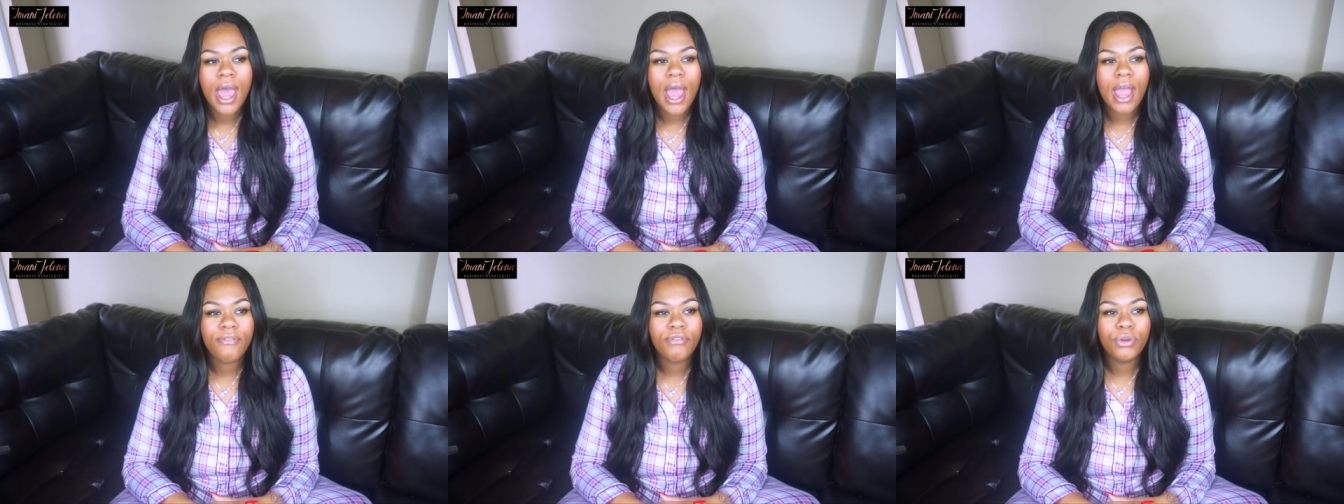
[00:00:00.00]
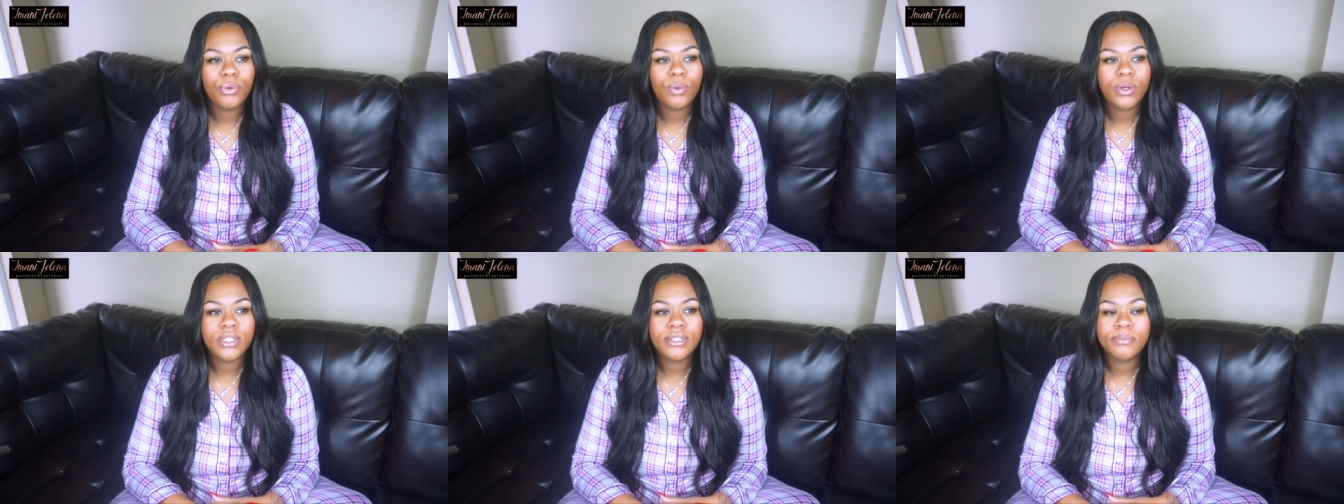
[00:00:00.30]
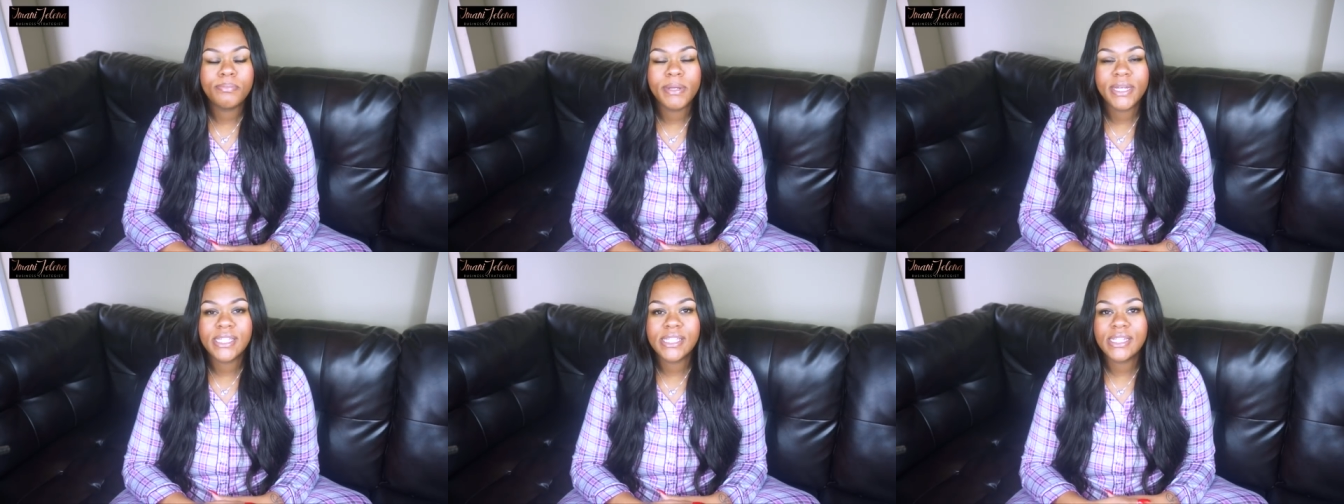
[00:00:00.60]

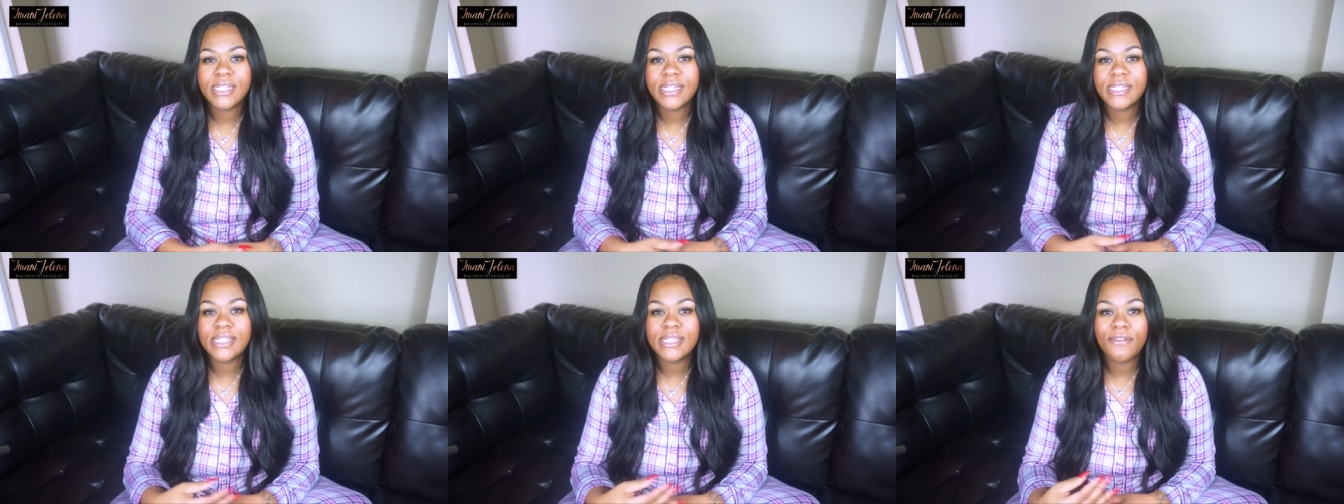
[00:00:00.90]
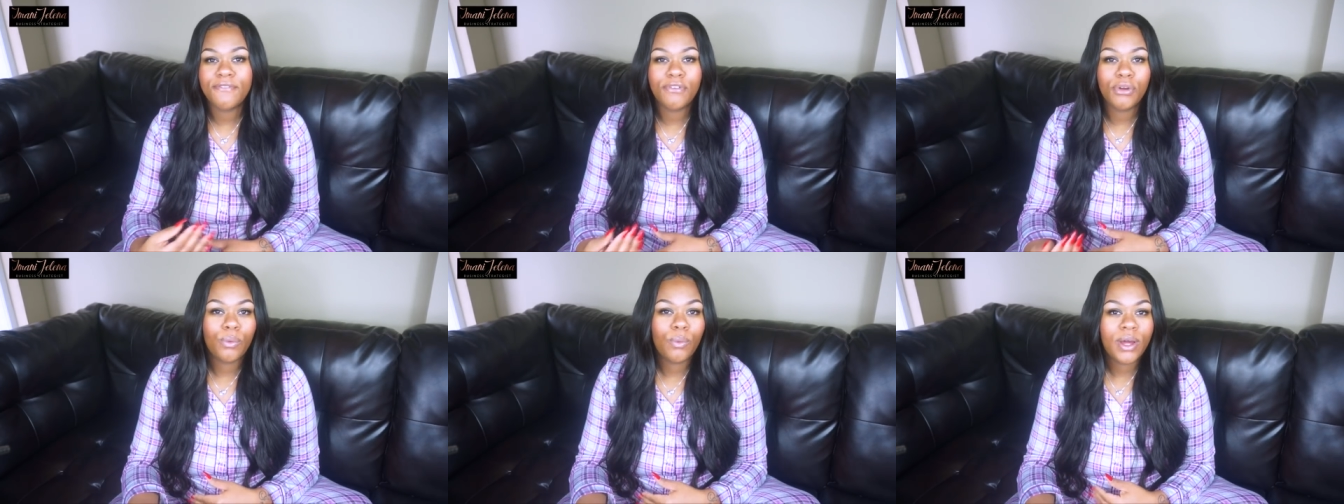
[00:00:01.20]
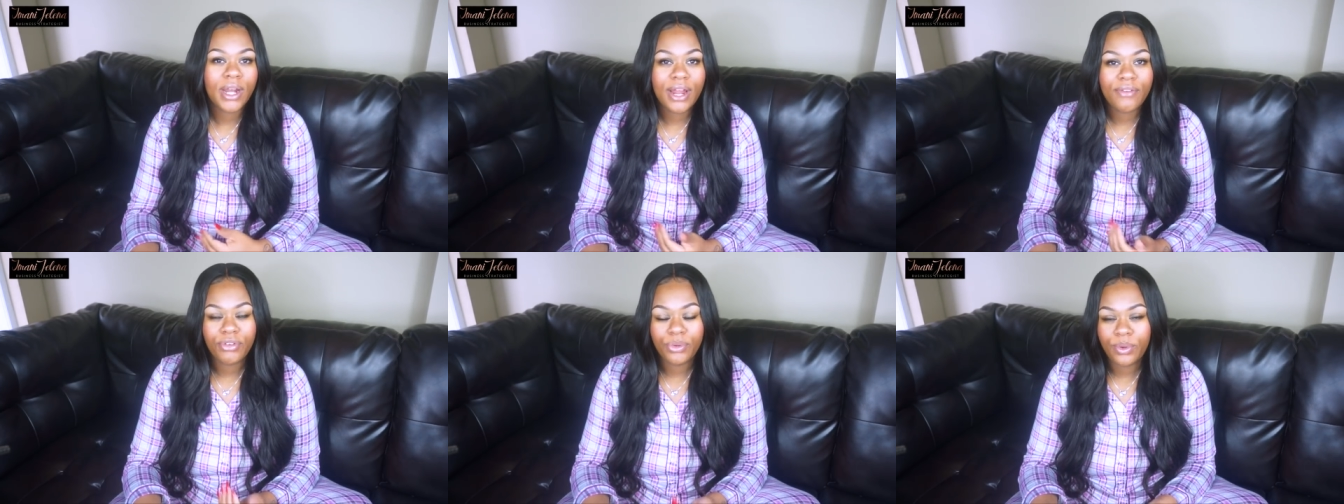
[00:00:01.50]
Everyone's business, for
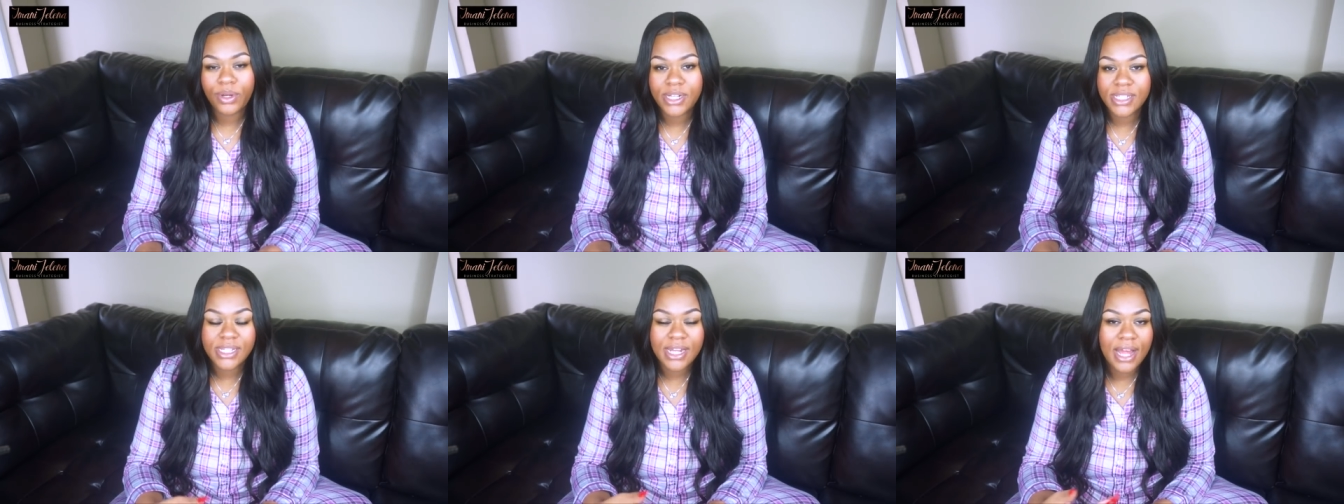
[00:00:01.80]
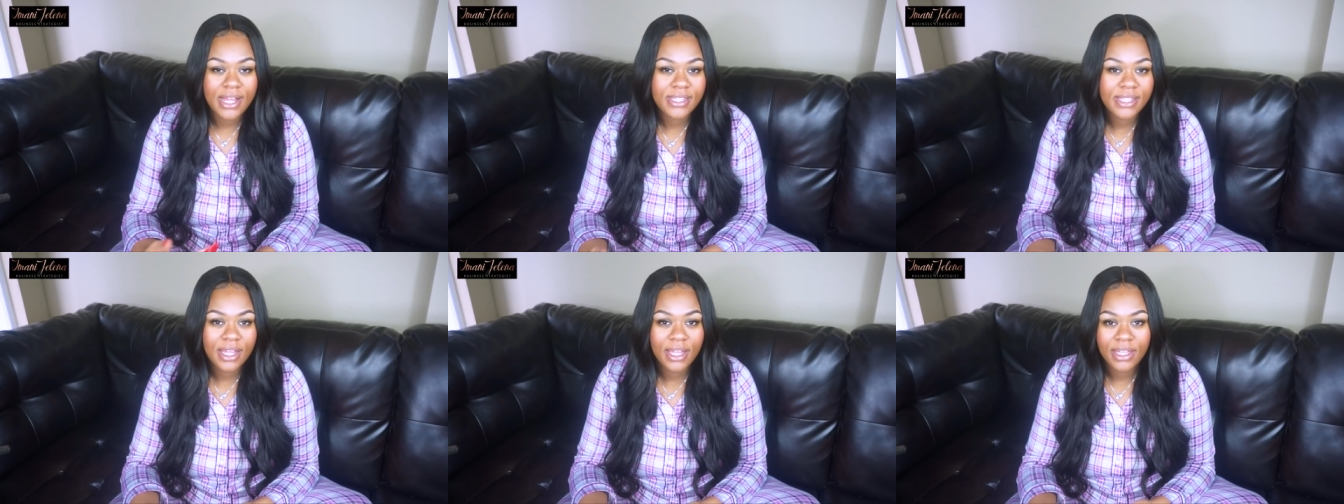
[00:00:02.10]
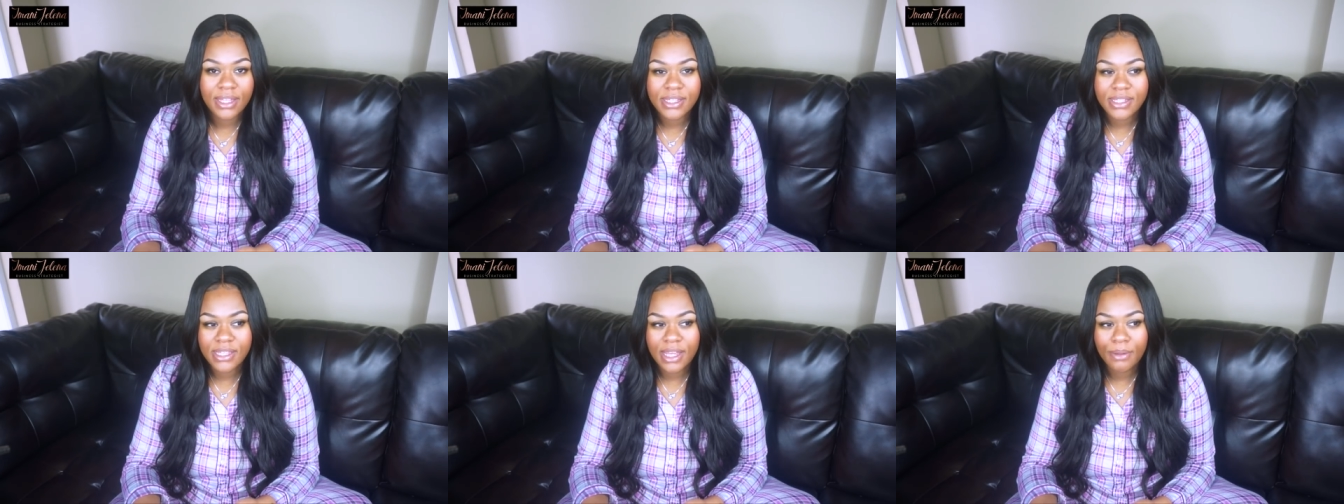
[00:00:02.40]
one, everyone is not
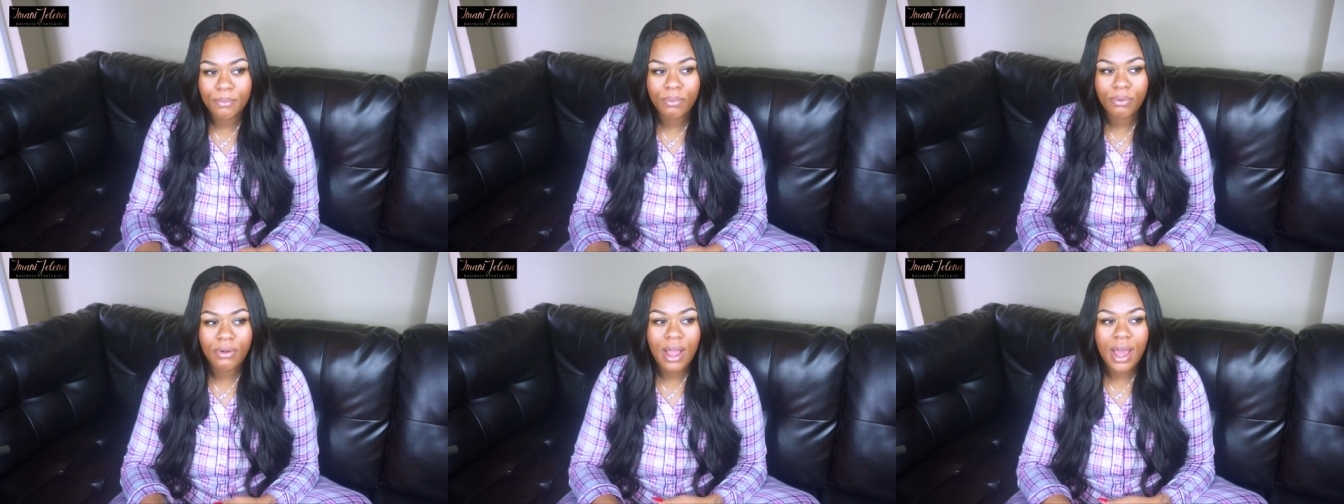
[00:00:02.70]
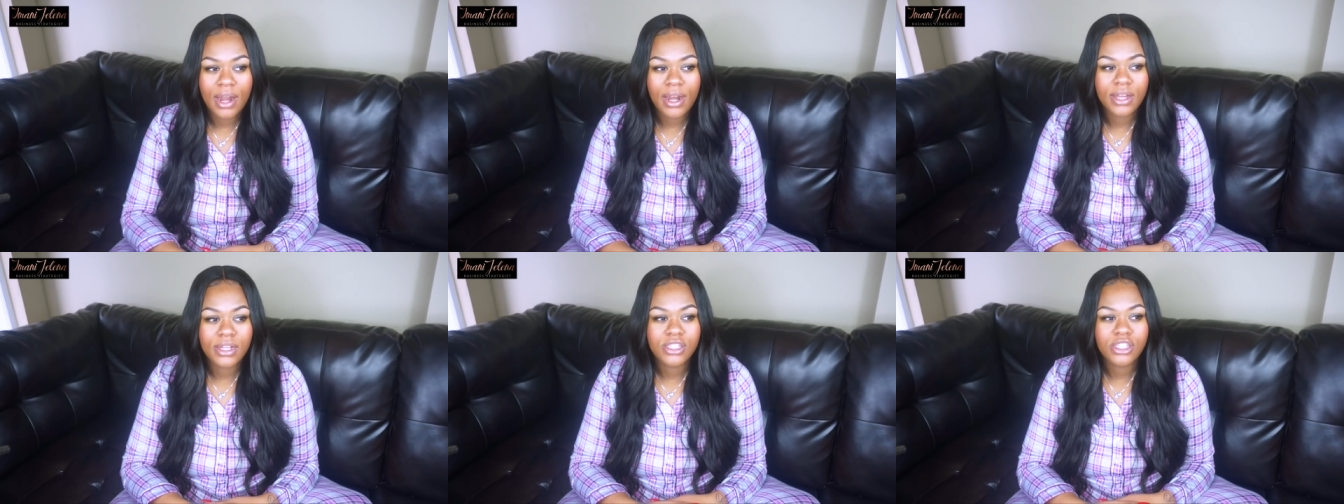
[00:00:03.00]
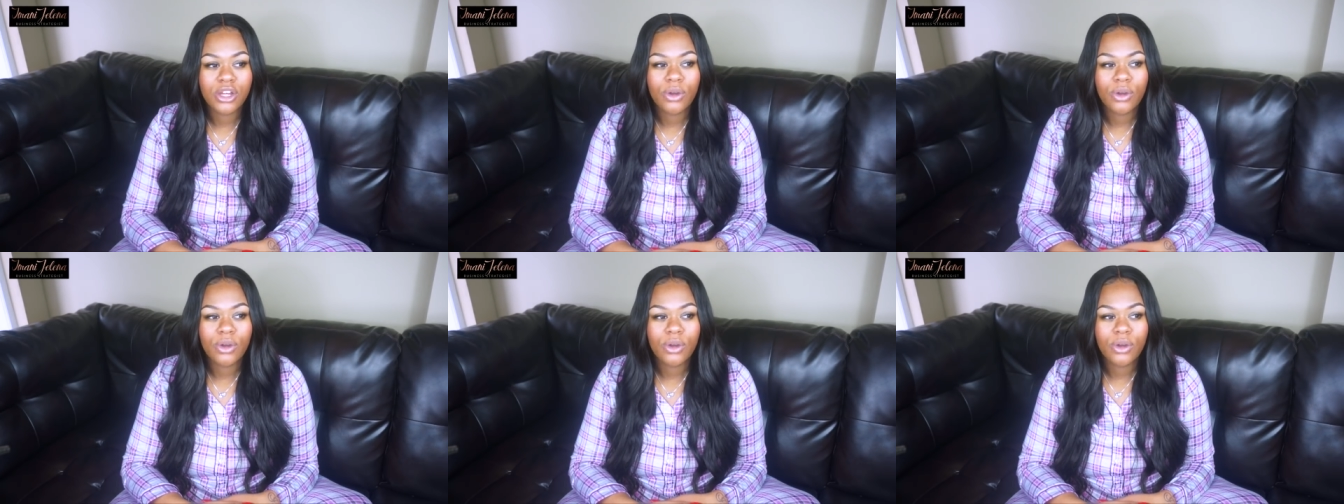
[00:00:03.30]
selling the same product.